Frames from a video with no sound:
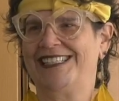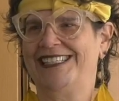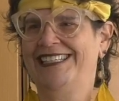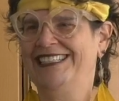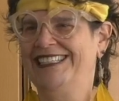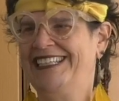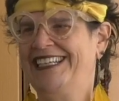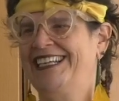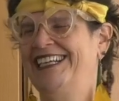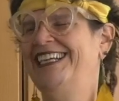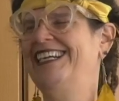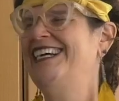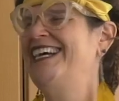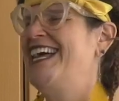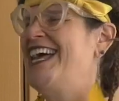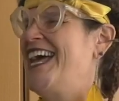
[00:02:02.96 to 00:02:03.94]
see,
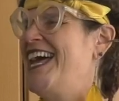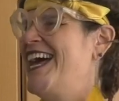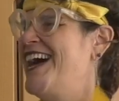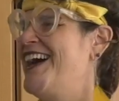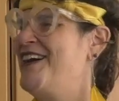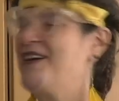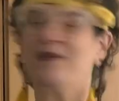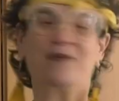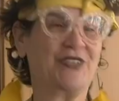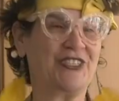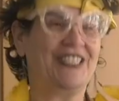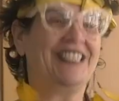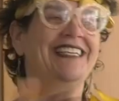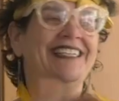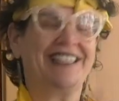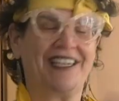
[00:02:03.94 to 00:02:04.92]
which
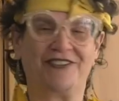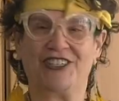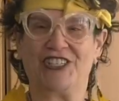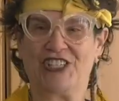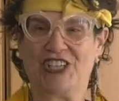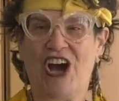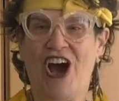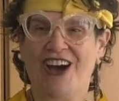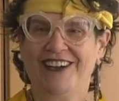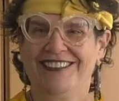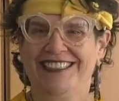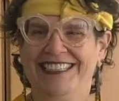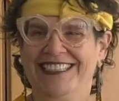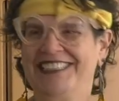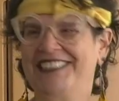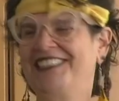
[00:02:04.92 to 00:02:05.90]
he never saw.
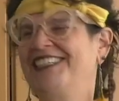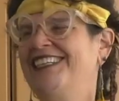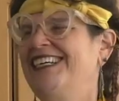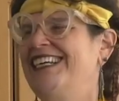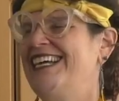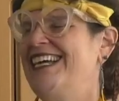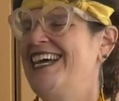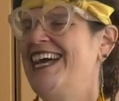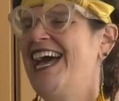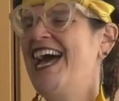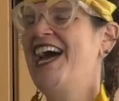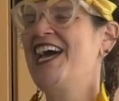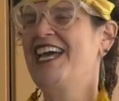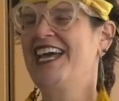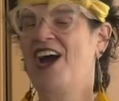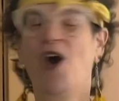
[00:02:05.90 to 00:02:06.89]

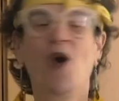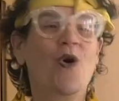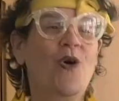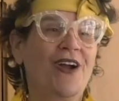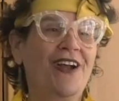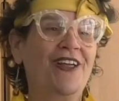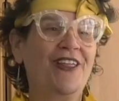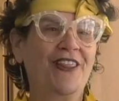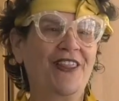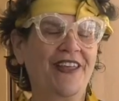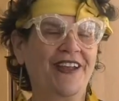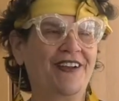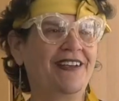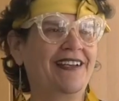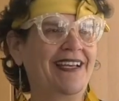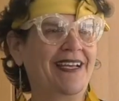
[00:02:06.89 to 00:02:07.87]
Or
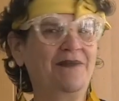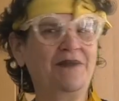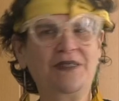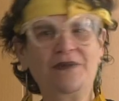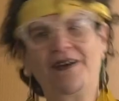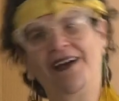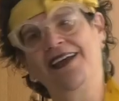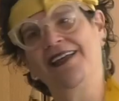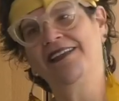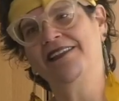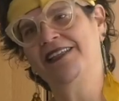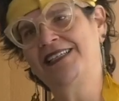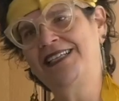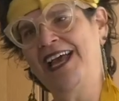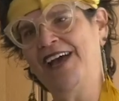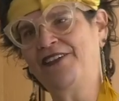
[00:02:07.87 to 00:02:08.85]
they're named by
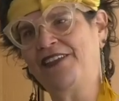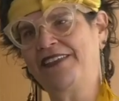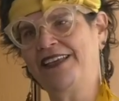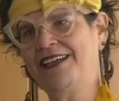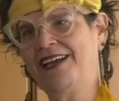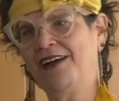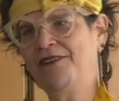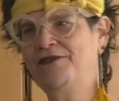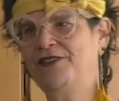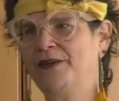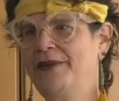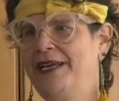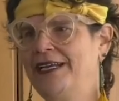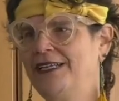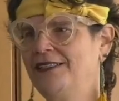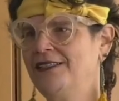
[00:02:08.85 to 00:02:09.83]
the town that they come
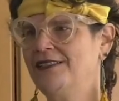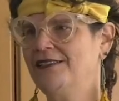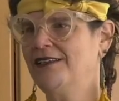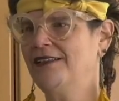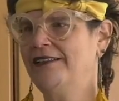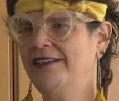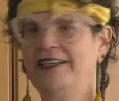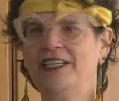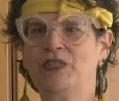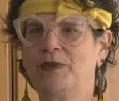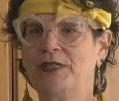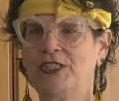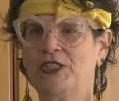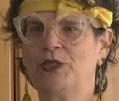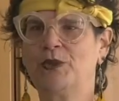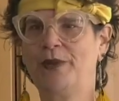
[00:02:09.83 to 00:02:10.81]
from, hence the
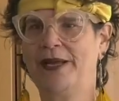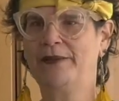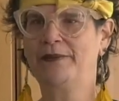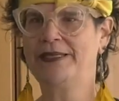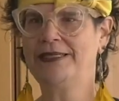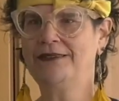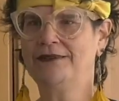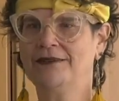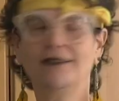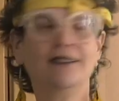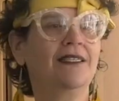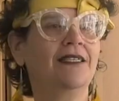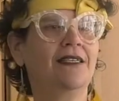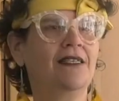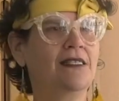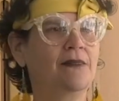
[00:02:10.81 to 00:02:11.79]
Ishbitzer Rebbe.
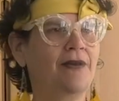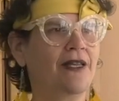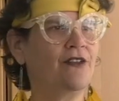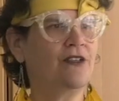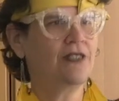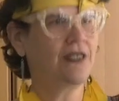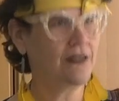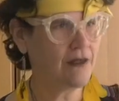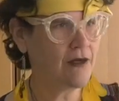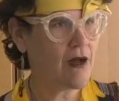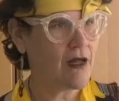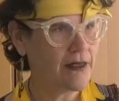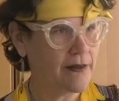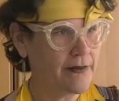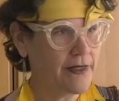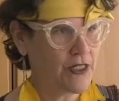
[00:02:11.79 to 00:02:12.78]
His mother didn't
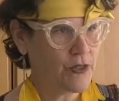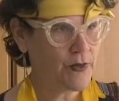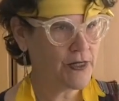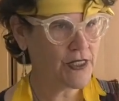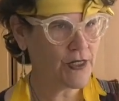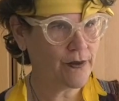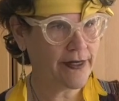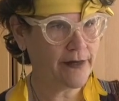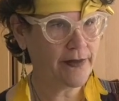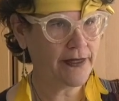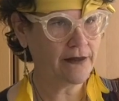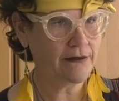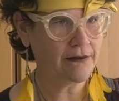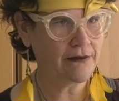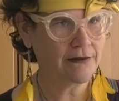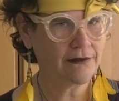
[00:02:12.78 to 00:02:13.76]
call him the Ishbitzer
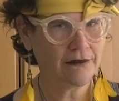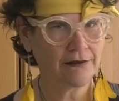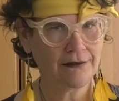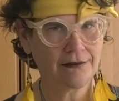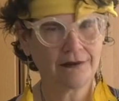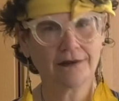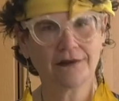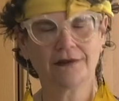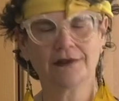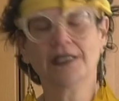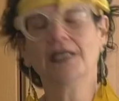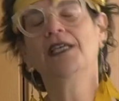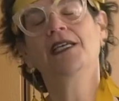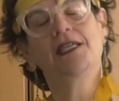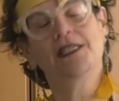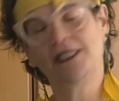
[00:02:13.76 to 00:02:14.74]
Rebbe.
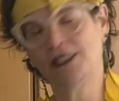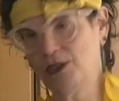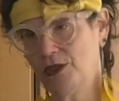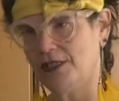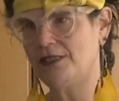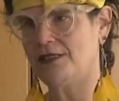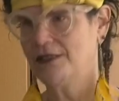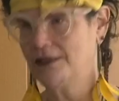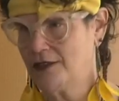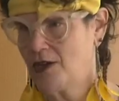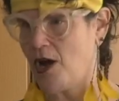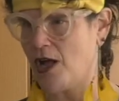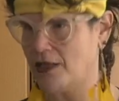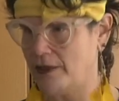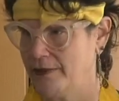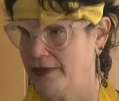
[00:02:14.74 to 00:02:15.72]
His students didn't
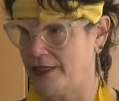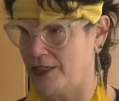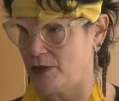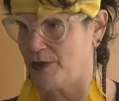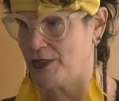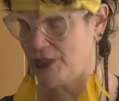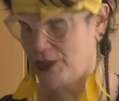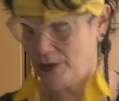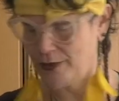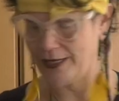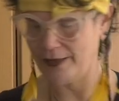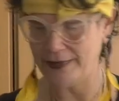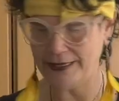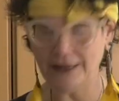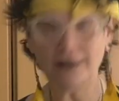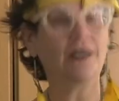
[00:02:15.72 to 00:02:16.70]
call him the Ishbitzer
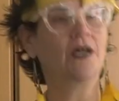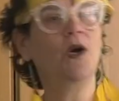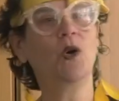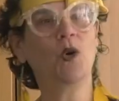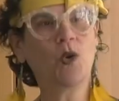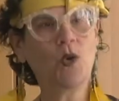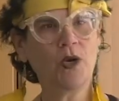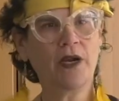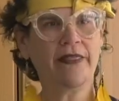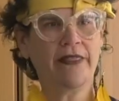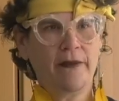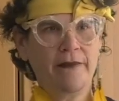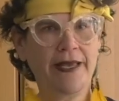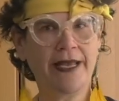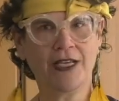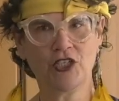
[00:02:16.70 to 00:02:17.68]
Rebbe or
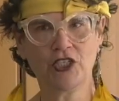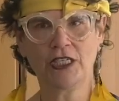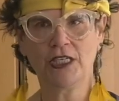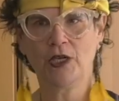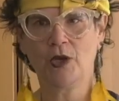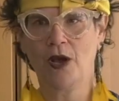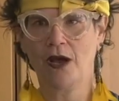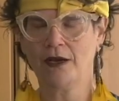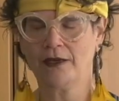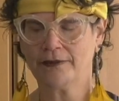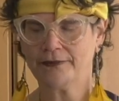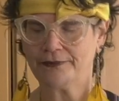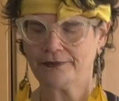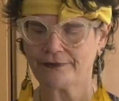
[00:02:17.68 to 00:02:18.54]
the Mei Ha'Shiloach.